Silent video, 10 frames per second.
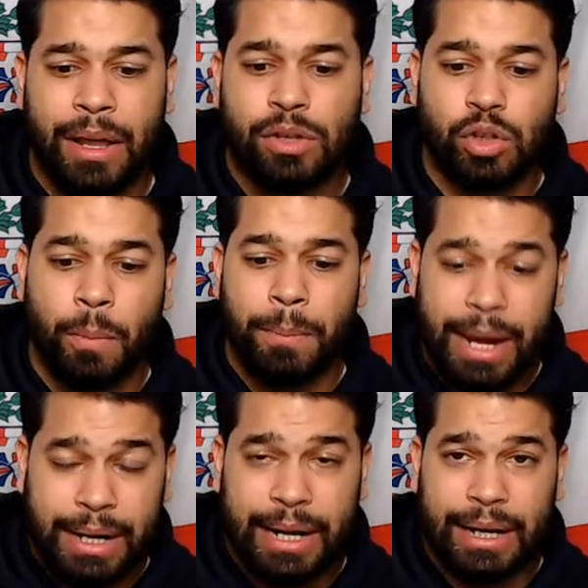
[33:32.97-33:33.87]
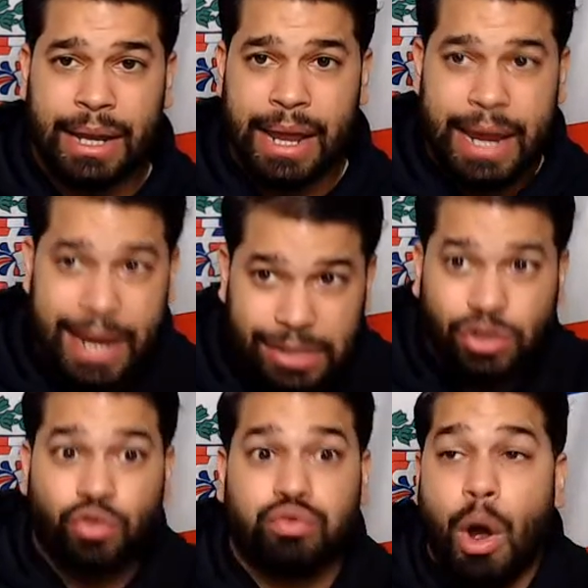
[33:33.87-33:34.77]
So meaning he's
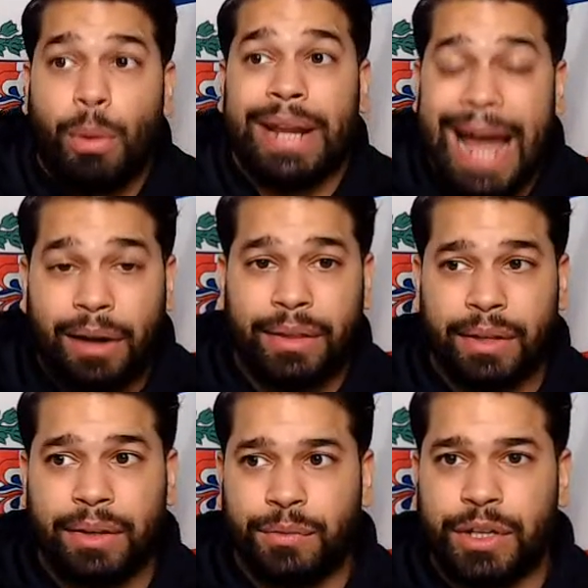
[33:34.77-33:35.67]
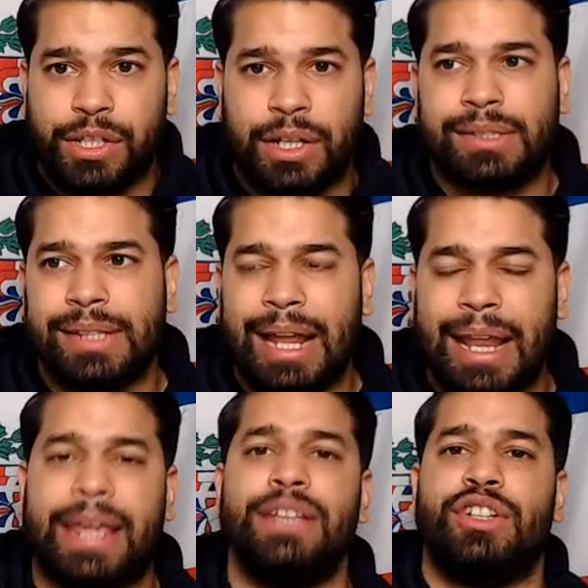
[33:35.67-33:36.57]
growing out of the division. It's not
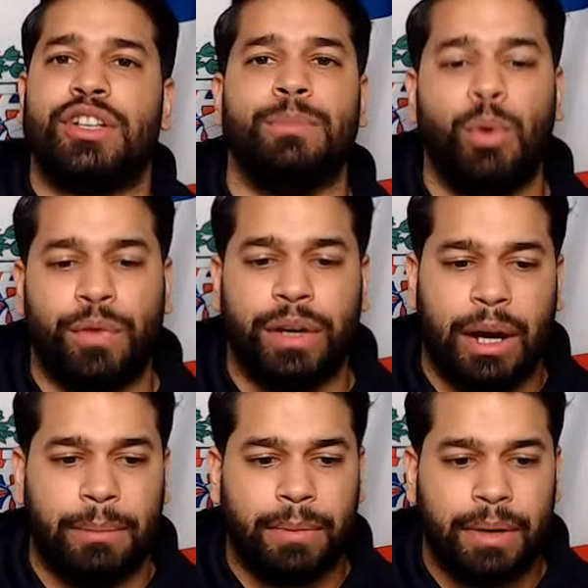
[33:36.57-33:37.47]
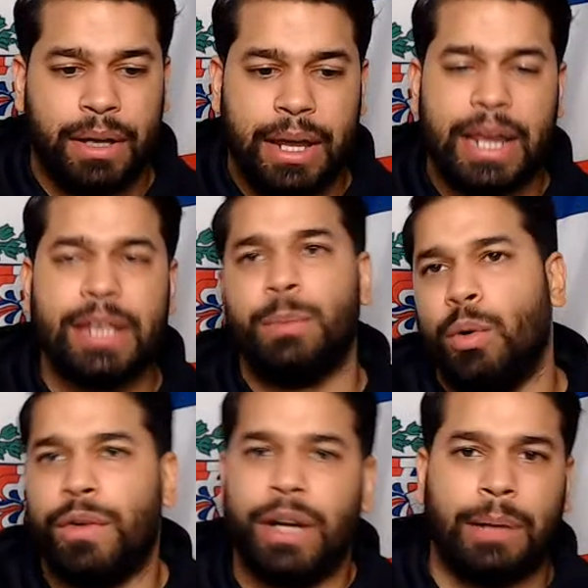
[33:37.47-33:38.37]
like he's just moving up. He's
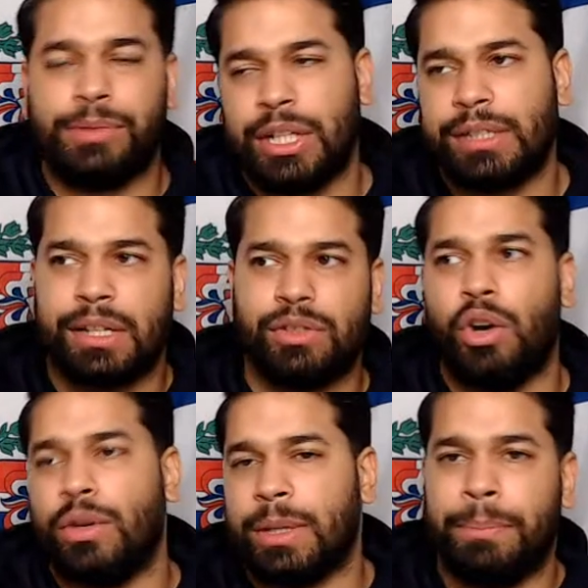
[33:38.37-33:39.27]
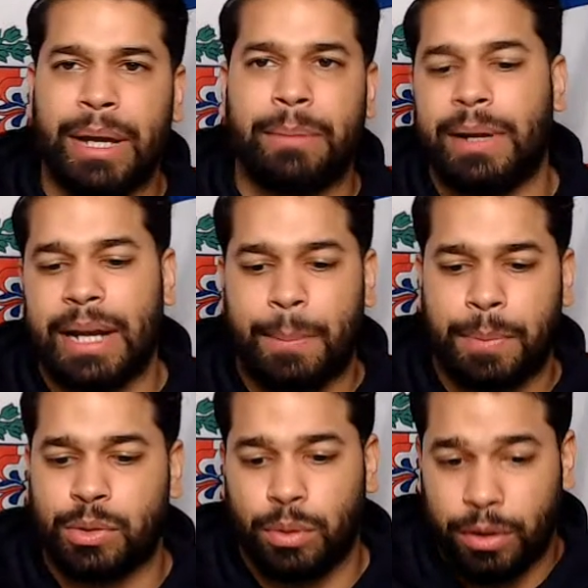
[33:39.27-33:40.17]
moving up just because, it's a big money
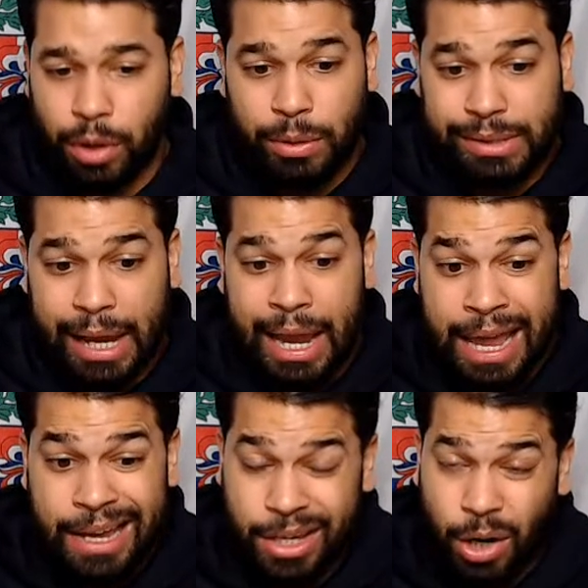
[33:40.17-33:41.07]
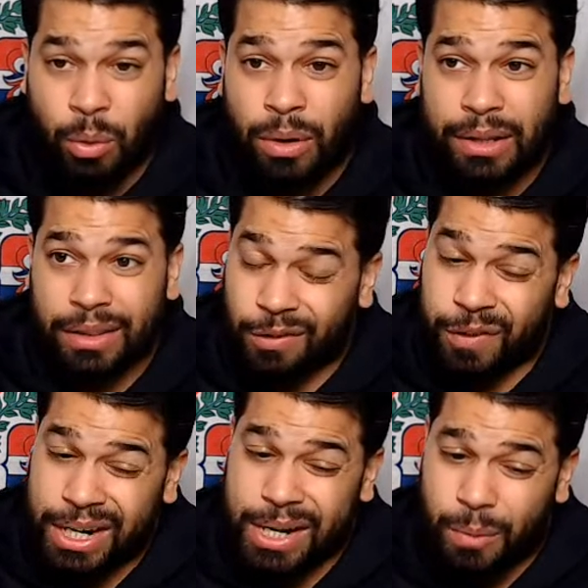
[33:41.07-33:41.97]
opportunity. No, it's like, yo, this
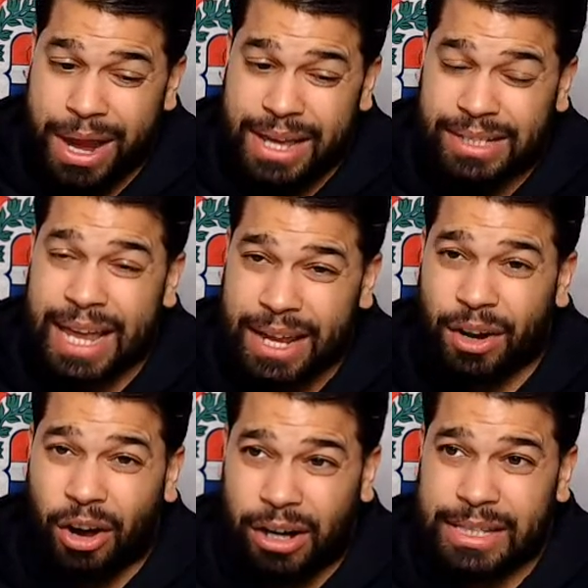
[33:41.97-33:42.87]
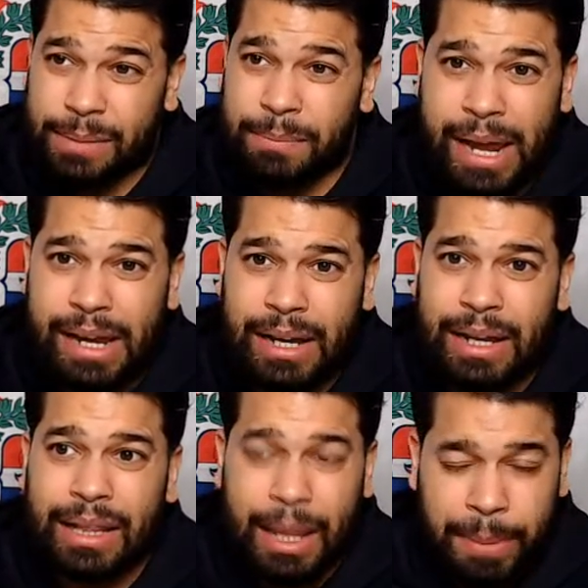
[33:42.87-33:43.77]
fucking weight is getting hard to make.
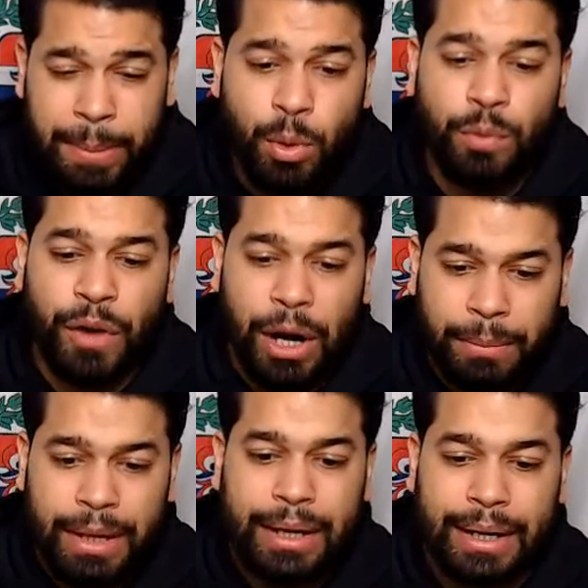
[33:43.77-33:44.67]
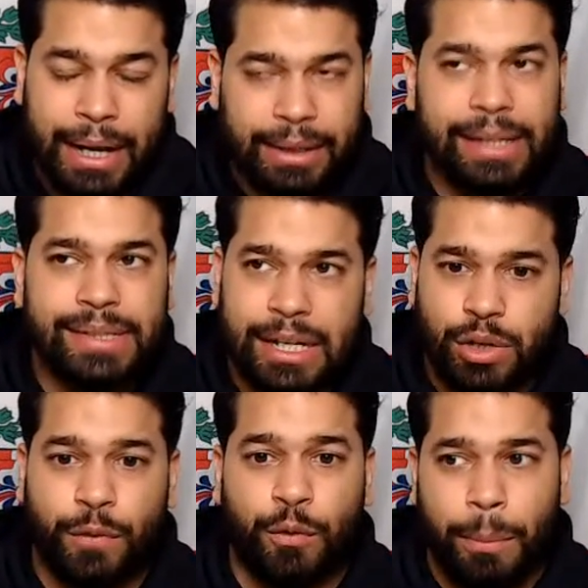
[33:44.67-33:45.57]
Let me move up, get these
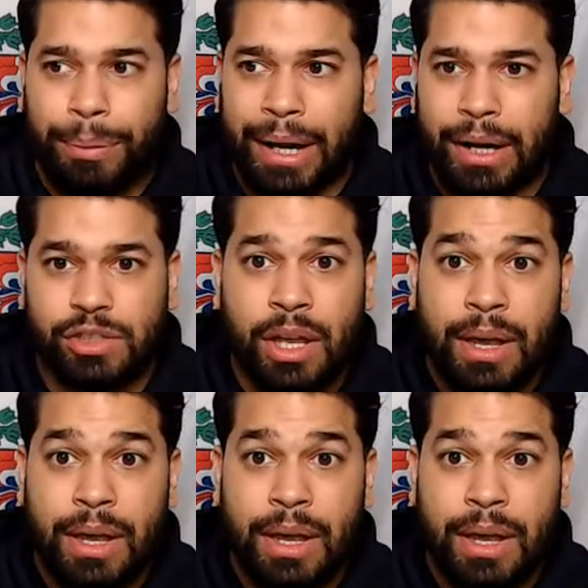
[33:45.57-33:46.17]
extra 4 pounds.